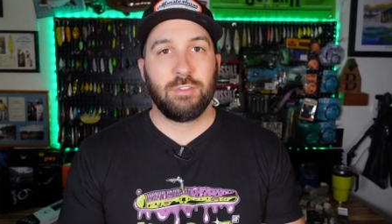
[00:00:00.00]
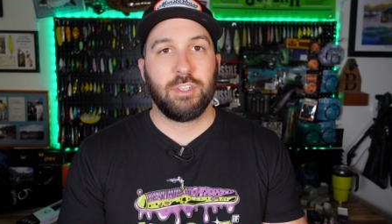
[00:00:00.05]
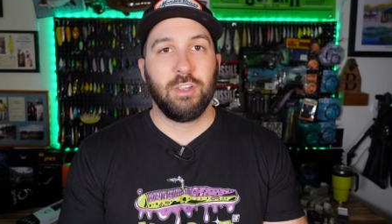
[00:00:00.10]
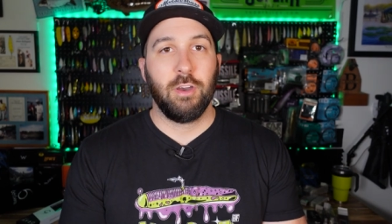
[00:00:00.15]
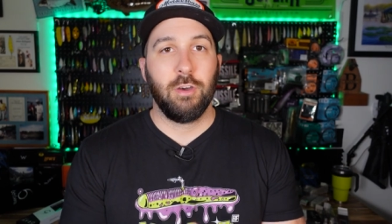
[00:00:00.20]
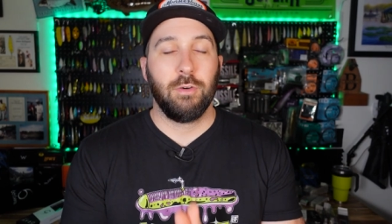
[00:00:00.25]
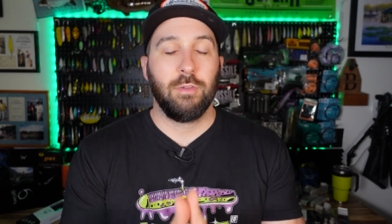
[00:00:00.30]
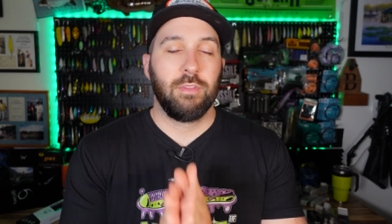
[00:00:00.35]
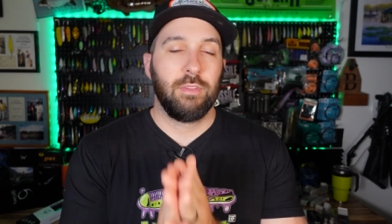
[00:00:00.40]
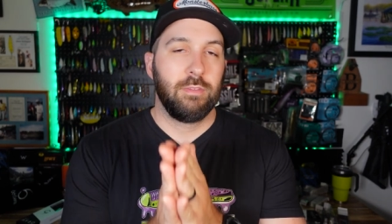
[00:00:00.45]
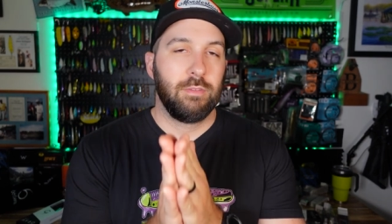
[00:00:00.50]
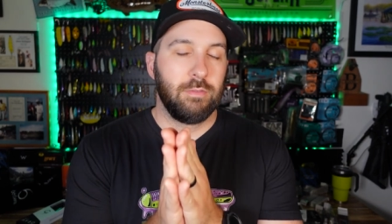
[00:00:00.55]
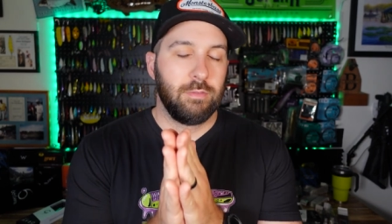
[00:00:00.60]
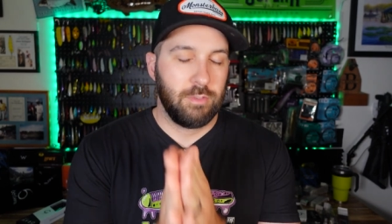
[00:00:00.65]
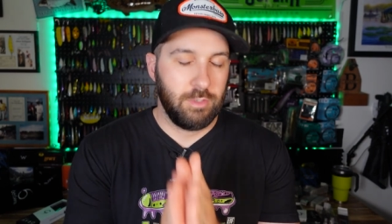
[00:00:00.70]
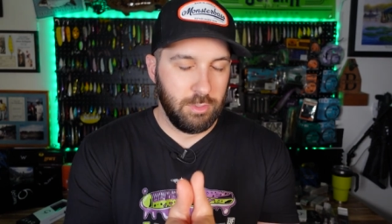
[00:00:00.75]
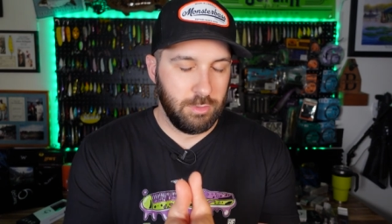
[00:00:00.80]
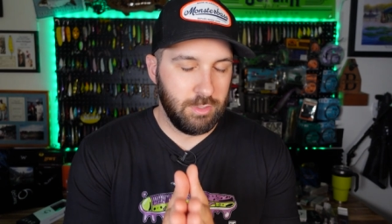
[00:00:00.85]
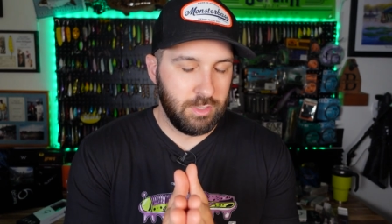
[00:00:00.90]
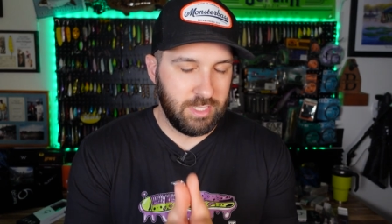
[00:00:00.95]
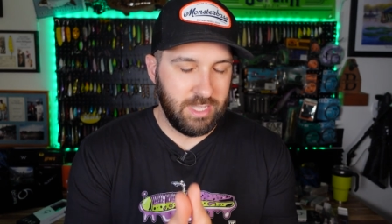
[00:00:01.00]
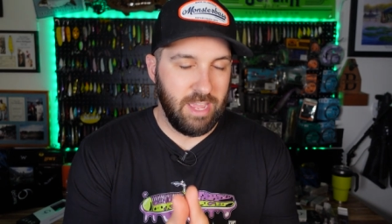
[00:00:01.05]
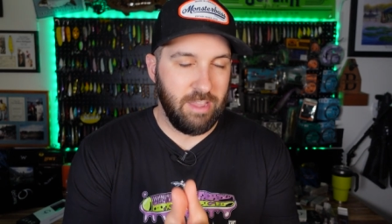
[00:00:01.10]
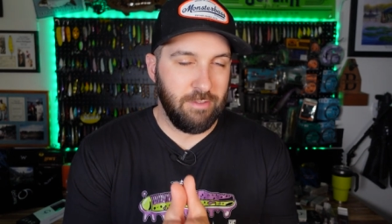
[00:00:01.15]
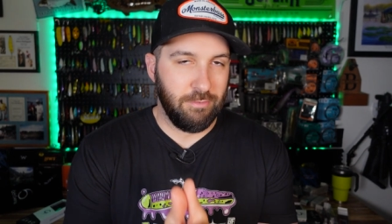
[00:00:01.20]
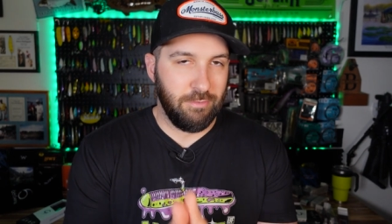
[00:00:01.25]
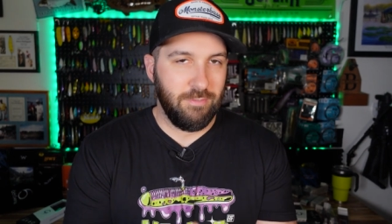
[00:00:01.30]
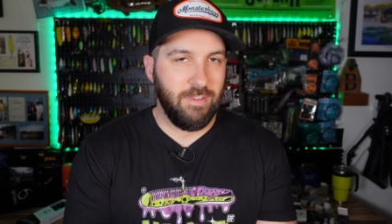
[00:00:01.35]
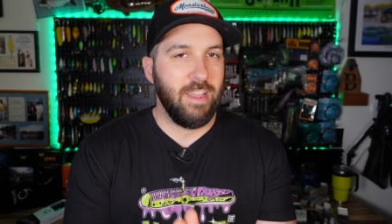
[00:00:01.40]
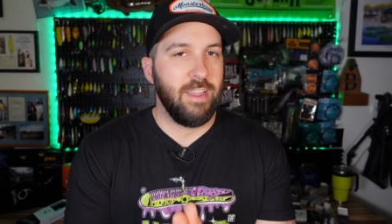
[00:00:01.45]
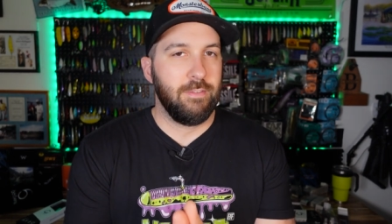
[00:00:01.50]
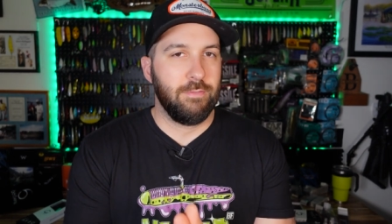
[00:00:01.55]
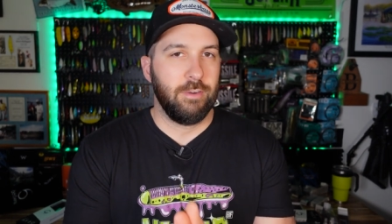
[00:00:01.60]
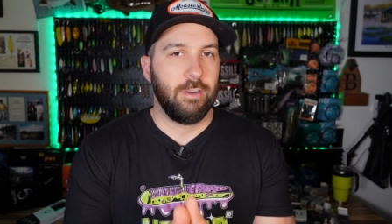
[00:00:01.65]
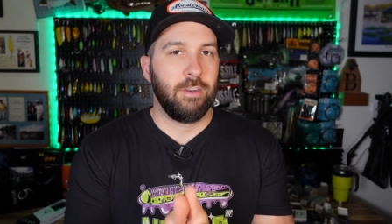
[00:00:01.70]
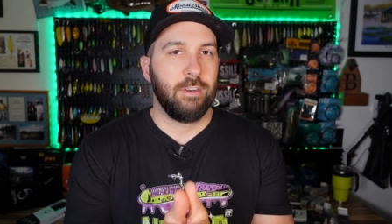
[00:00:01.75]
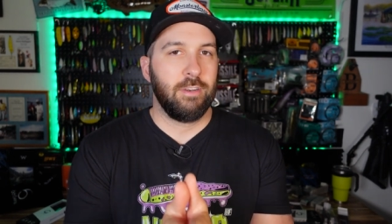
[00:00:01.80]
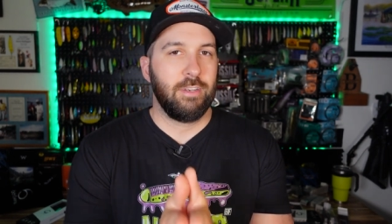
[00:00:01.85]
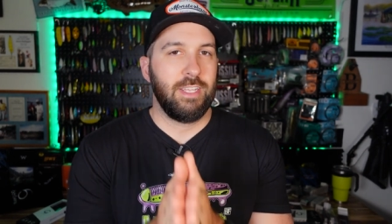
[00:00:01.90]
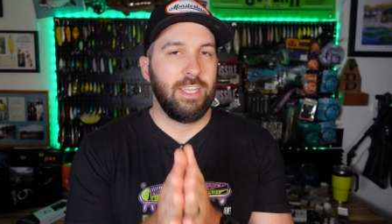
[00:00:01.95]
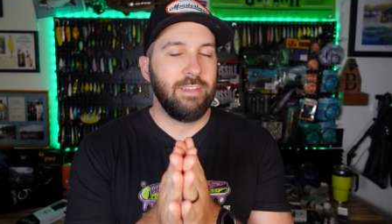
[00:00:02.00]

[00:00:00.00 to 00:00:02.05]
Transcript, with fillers: So do us that favor.